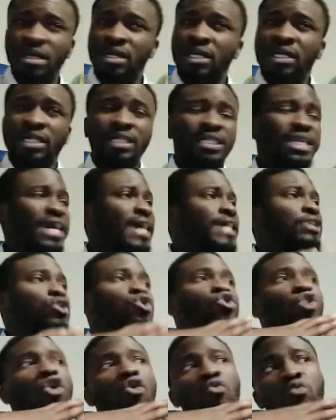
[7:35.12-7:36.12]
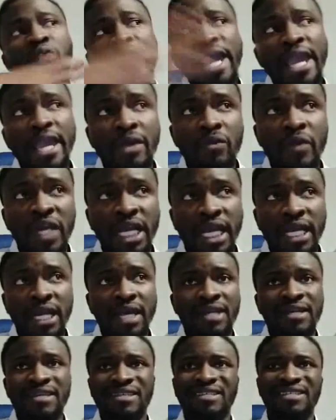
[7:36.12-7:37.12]
There is no way we can
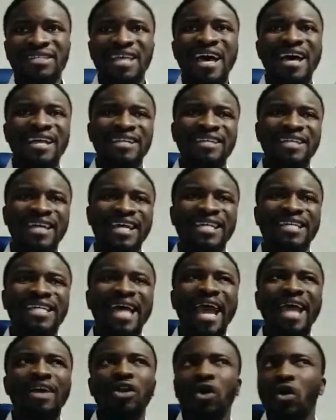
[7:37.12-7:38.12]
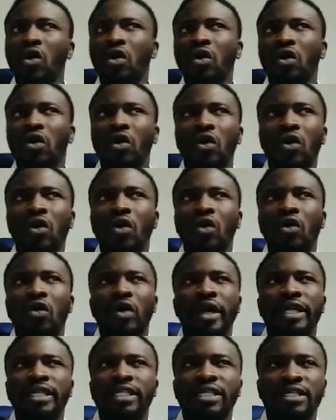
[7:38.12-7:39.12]
understand a dialogue or
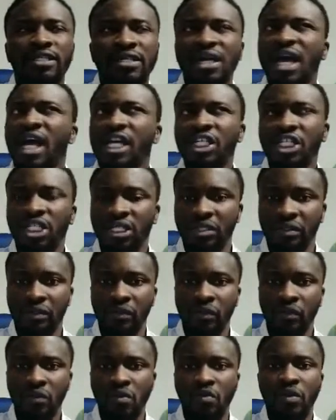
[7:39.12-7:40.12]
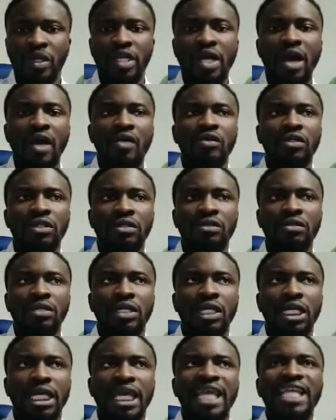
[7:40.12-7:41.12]
a discussion without
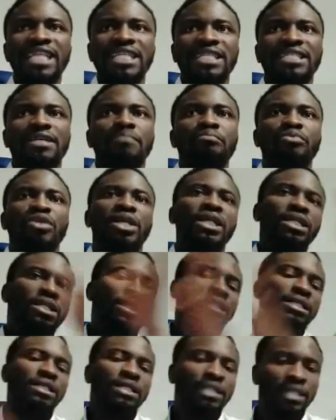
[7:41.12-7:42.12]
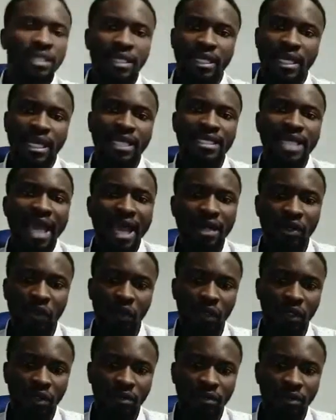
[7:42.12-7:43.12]
interpreting a
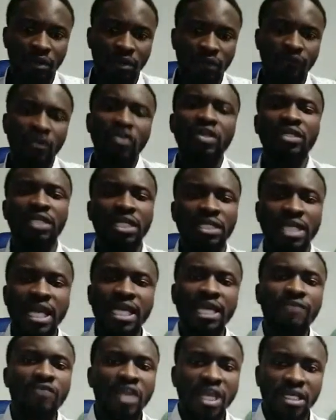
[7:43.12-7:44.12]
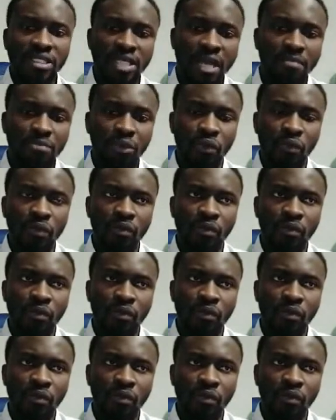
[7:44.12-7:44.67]
dialogue. For instance, I give an example.